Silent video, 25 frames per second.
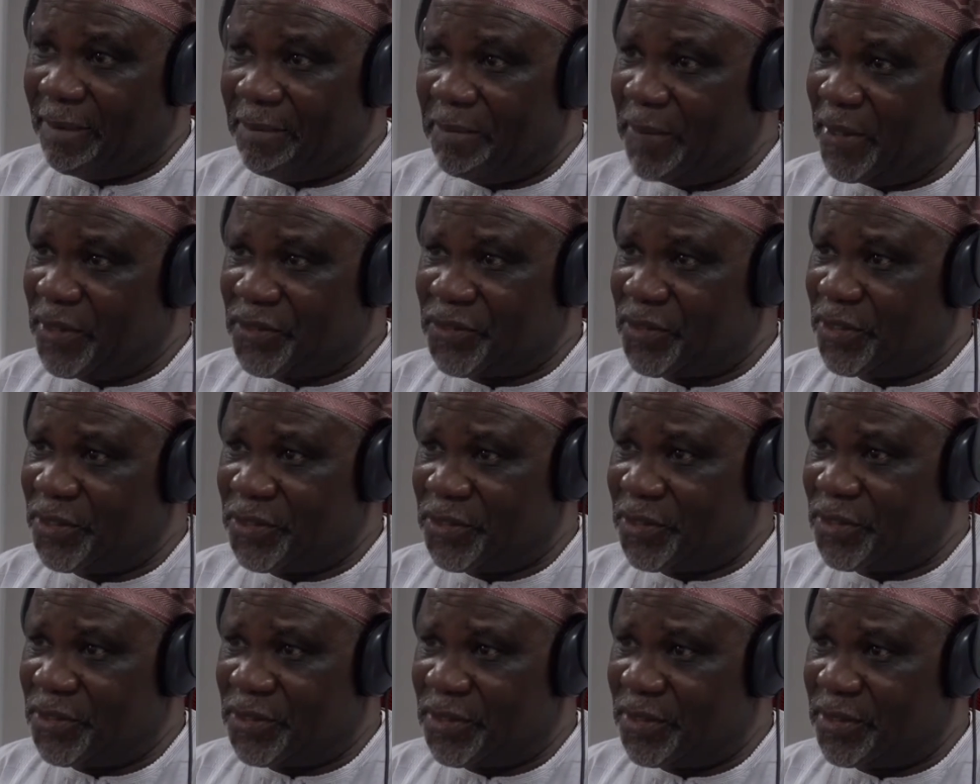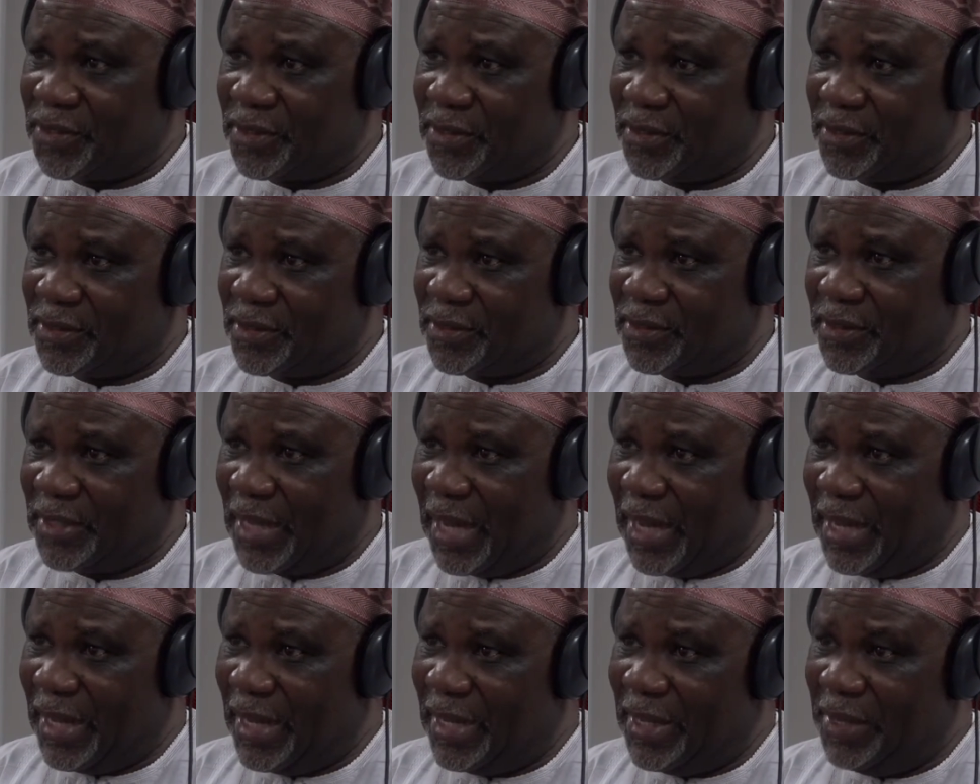
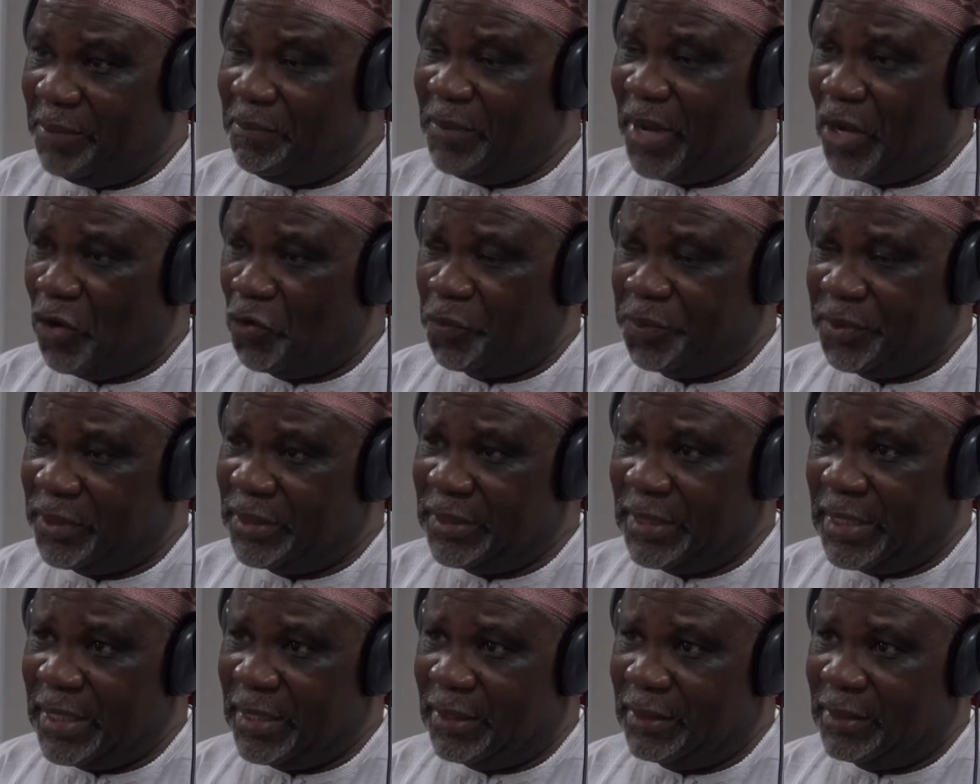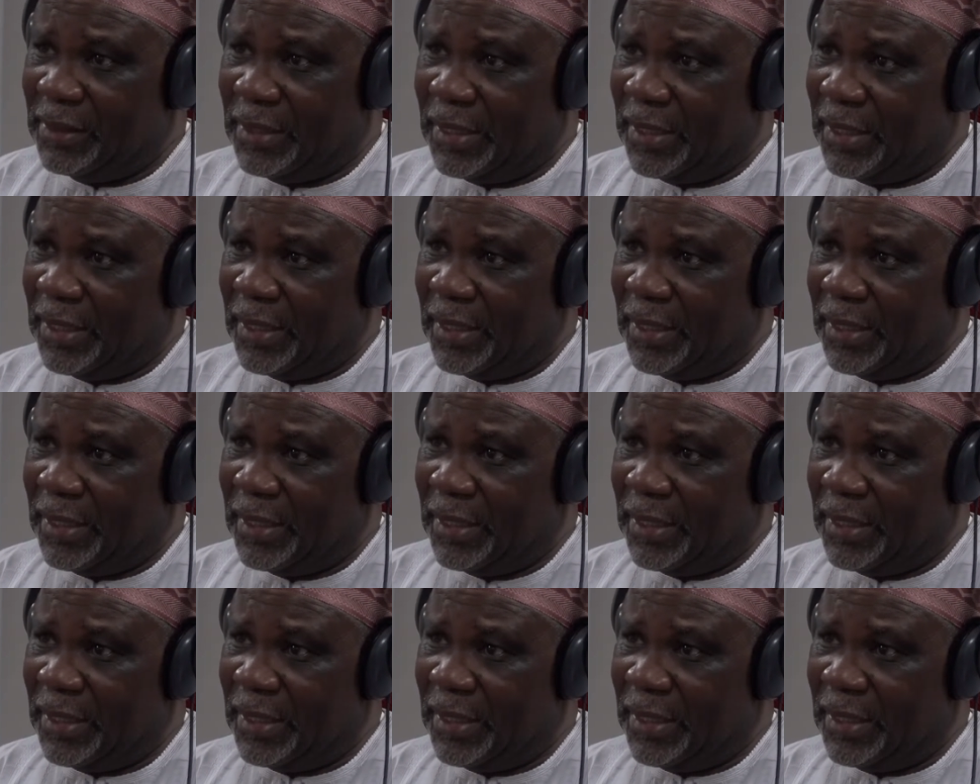in my opinion,